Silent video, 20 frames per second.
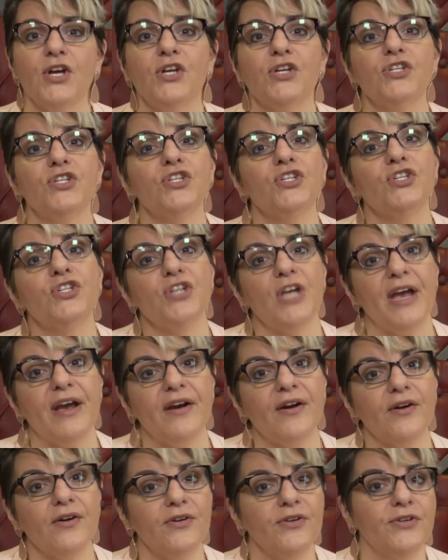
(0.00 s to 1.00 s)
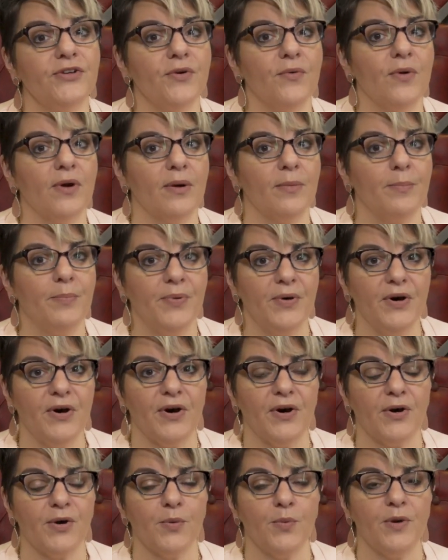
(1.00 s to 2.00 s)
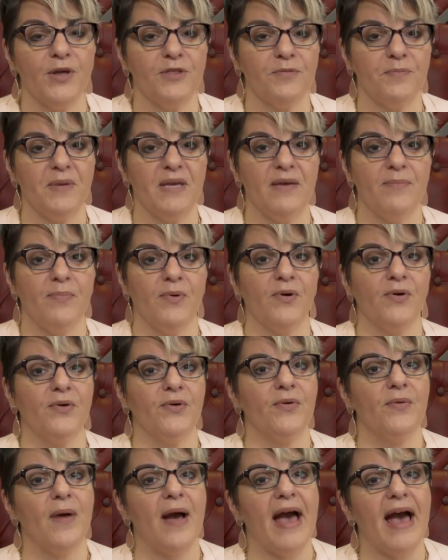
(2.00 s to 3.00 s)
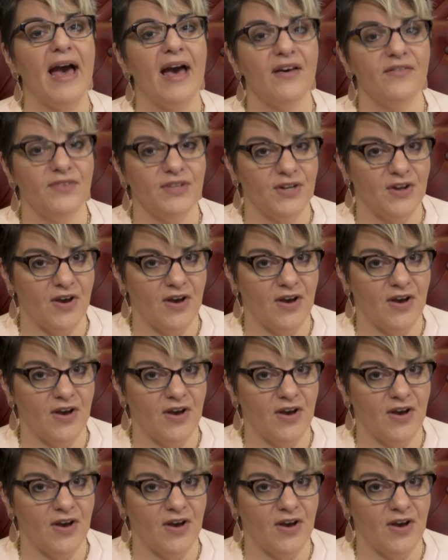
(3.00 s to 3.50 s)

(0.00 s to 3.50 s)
share your book with people who have an